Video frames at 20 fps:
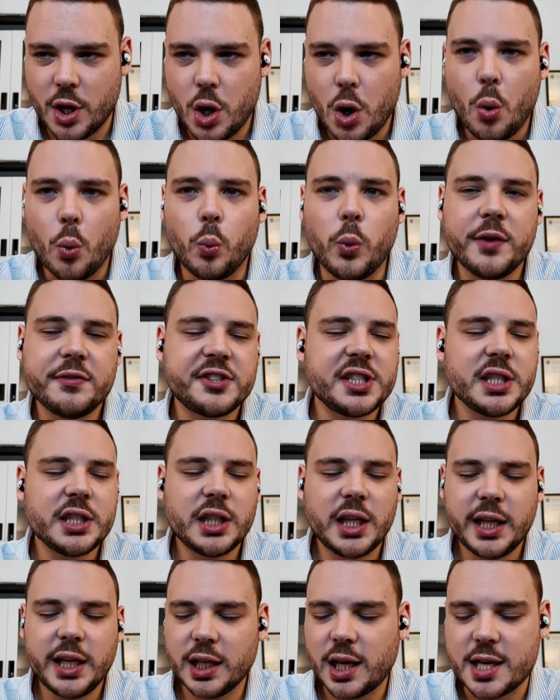We've seen
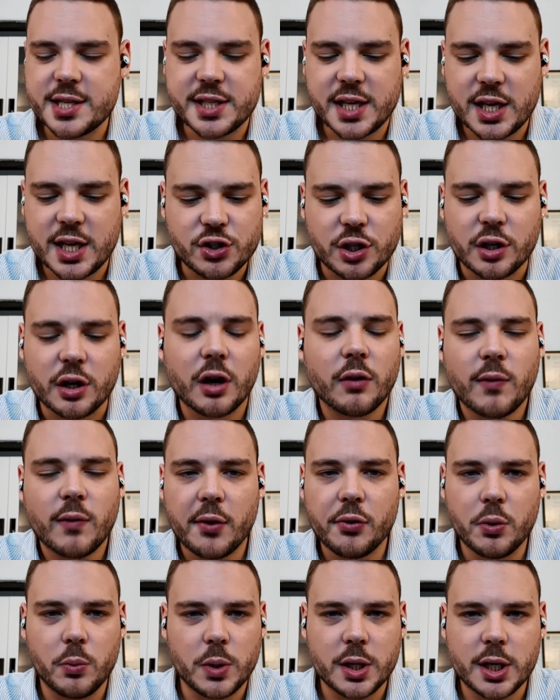legalization around
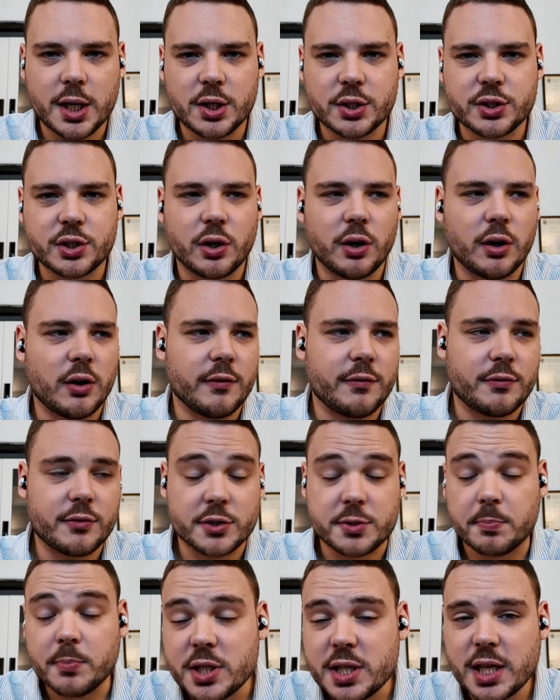the world of
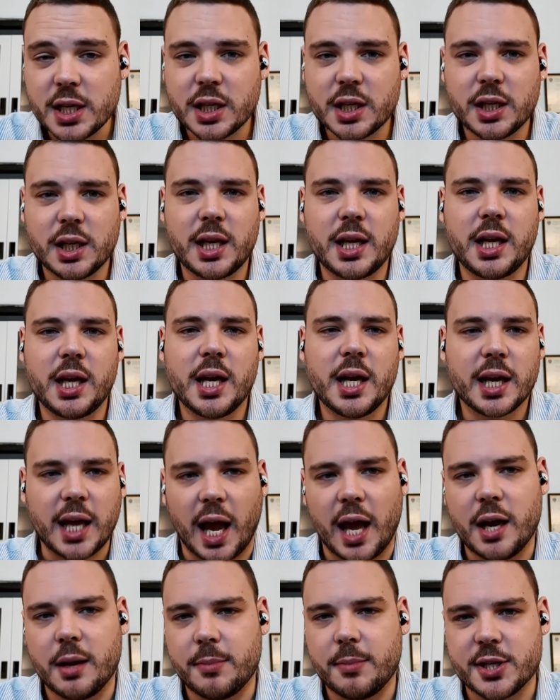particularly
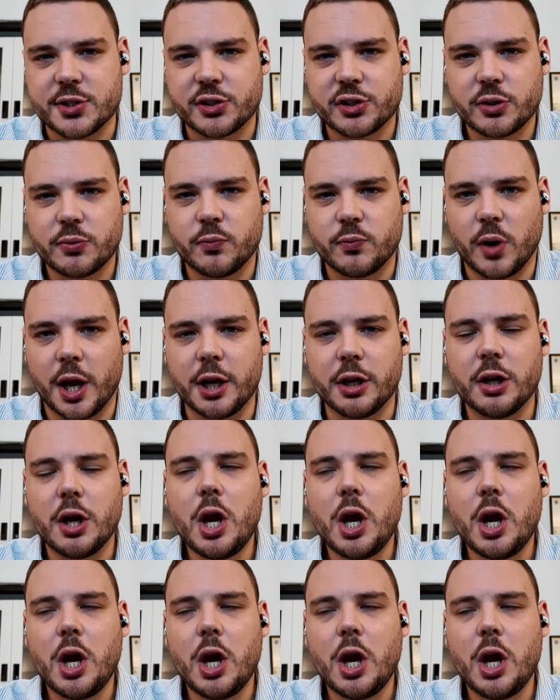cannabis, right?